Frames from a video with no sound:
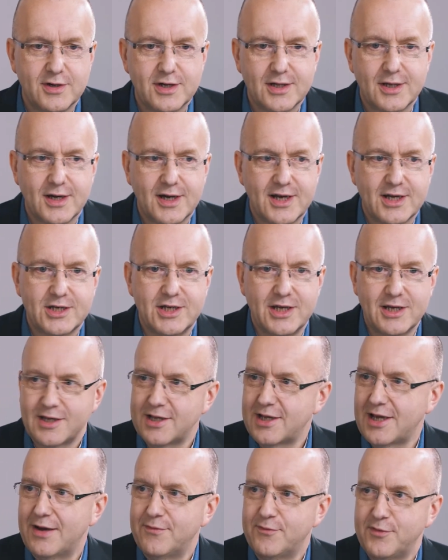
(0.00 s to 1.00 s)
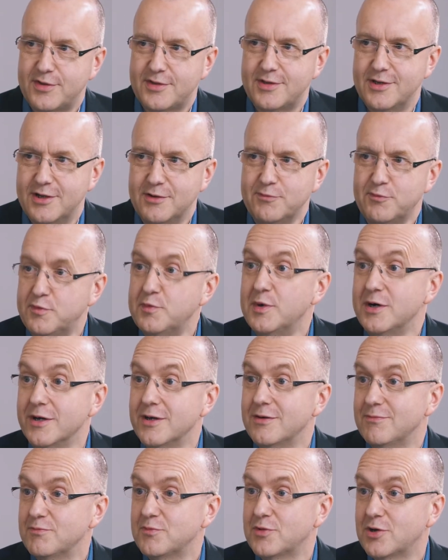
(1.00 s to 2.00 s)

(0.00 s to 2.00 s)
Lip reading: I actually canvassed a number of my